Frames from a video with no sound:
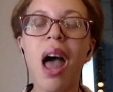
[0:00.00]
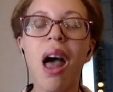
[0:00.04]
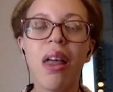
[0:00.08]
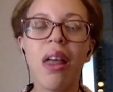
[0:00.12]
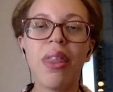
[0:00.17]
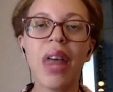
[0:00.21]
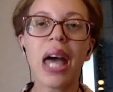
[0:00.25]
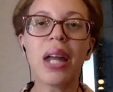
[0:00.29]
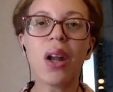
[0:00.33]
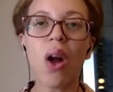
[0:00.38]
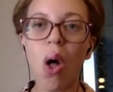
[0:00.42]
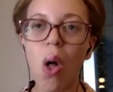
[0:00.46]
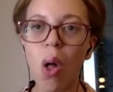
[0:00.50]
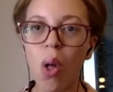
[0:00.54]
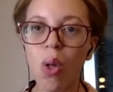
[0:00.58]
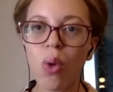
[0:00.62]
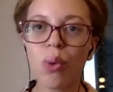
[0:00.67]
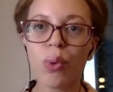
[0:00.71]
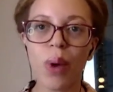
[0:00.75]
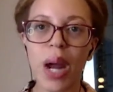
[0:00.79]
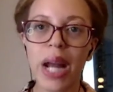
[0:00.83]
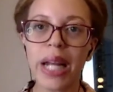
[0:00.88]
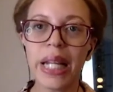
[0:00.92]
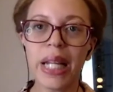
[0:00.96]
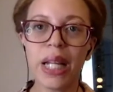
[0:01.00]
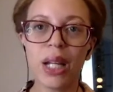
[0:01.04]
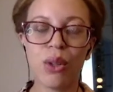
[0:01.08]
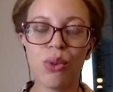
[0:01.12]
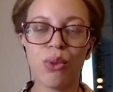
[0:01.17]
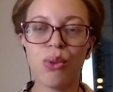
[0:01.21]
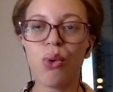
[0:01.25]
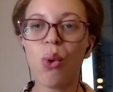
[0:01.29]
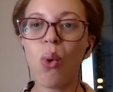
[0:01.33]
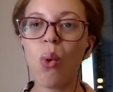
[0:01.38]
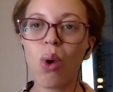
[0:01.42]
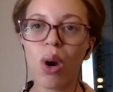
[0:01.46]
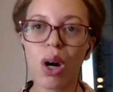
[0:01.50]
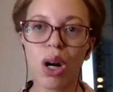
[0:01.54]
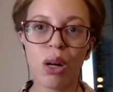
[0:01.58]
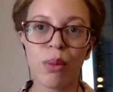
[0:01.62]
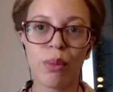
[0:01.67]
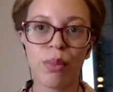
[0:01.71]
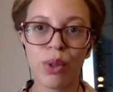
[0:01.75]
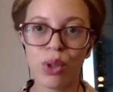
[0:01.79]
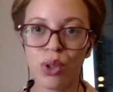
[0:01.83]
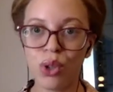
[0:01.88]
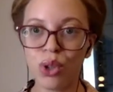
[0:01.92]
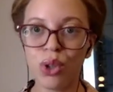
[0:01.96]
that already
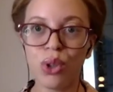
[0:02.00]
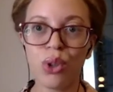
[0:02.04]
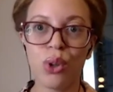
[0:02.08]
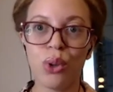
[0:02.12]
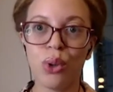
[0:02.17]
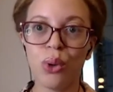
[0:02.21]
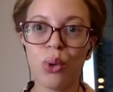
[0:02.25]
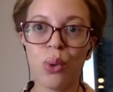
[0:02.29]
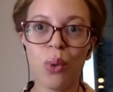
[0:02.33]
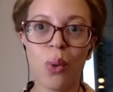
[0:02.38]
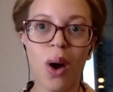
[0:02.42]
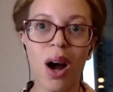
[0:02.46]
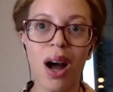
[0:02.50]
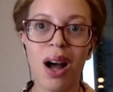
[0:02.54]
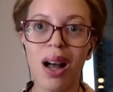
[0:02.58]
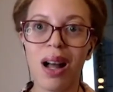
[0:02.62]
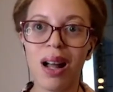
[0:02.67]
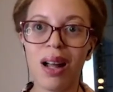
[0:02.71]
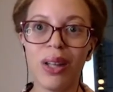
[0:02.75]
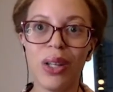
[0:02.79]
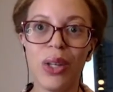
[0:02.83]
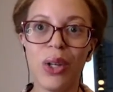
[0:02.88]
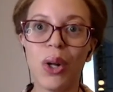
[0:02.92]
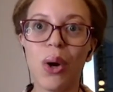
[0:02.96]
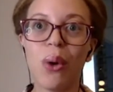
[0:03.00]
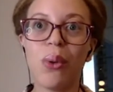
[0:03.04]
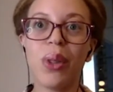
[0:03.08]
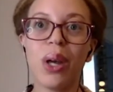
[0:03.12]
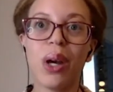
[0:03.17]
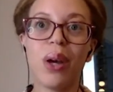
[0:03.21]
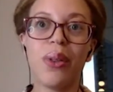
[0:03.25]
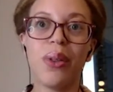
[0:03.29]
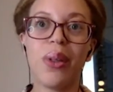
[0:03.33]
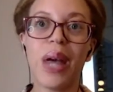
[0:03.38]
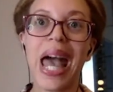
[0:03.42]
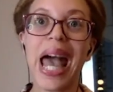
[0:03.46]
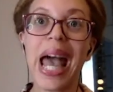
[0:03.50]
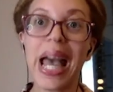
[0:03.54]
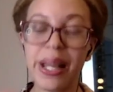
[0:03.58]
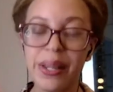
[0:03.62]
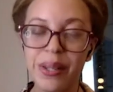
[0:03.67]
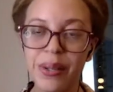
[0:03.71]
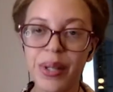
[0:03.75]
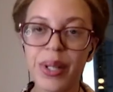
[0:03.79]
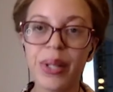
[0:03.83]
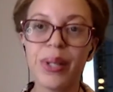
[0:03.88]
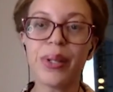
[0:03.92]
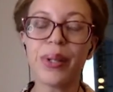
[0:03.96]
conform to the
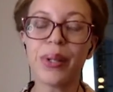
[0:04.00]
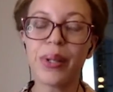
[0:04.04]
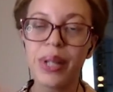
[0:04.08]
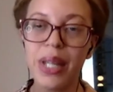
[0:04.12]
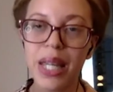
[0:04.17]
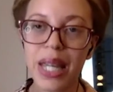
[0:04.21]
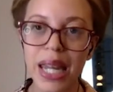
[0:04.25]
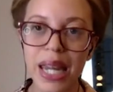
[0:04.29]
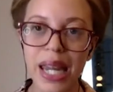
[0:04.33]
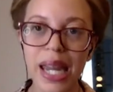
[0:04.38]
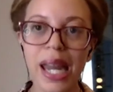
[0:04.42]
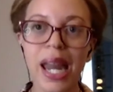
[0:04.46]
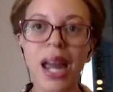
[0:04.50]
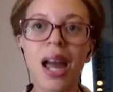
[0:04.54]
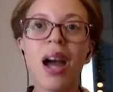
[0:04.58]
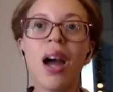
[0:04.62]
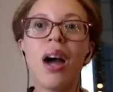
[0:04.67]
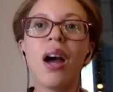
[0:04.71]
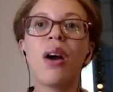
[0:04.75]
SEC